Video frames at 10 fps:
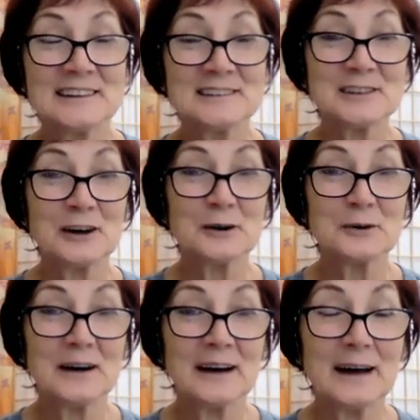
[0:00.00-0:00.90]

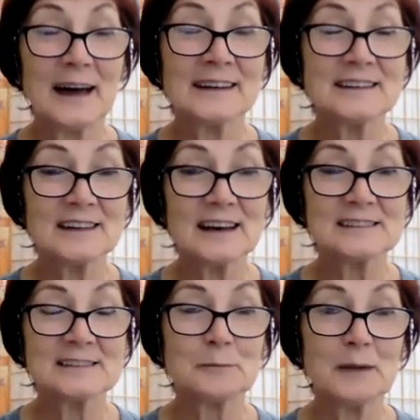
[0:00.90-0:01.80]
So, and it
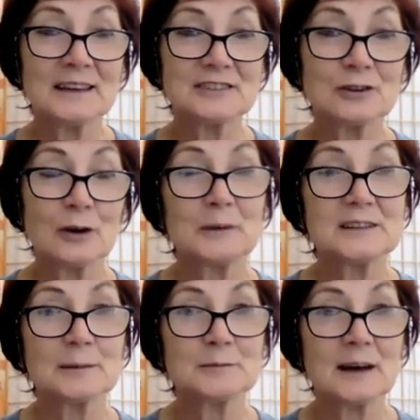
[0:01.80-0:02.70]
does, it makes you, I mean,
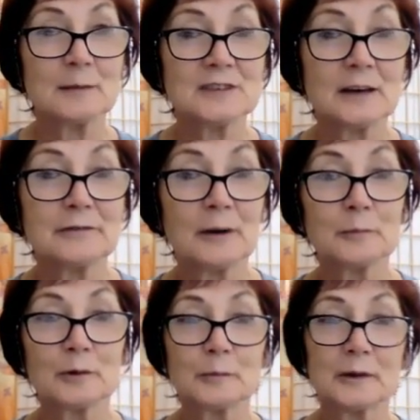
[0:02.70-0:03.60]
sometimes I
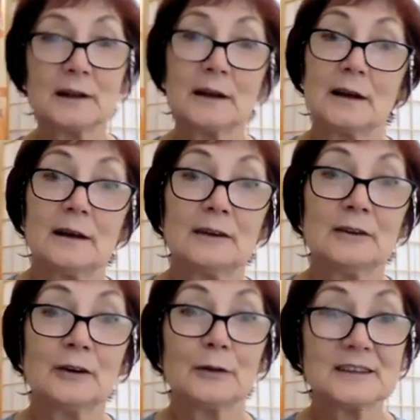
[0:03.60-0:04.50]
fumble, but
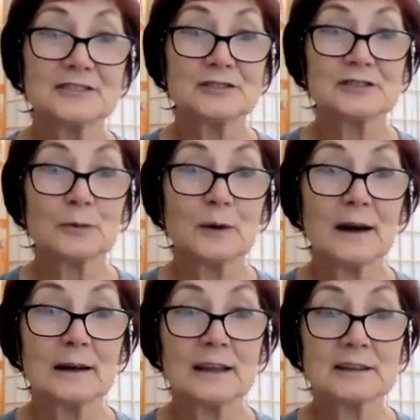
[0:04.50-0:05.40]
that's just the
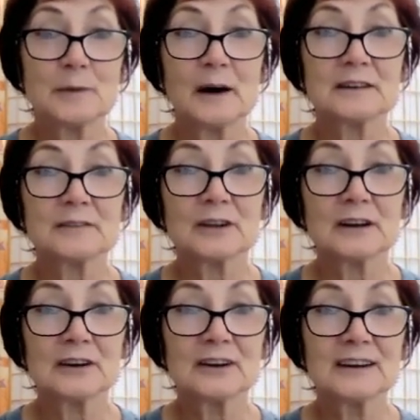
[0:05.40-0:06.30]
way, that's part of the
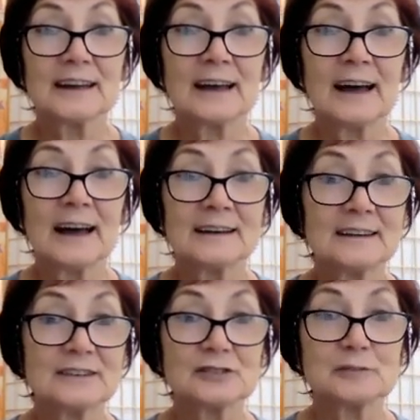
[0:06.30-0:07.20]
learning and
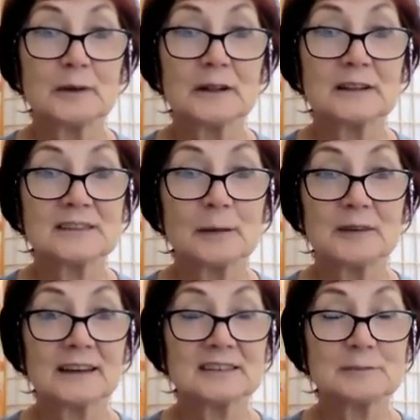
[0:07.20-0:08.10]
it just builds up
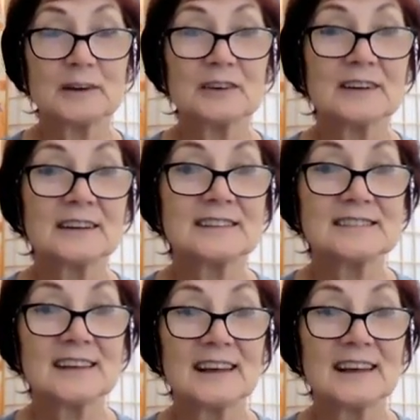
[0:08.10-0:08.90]
the experience.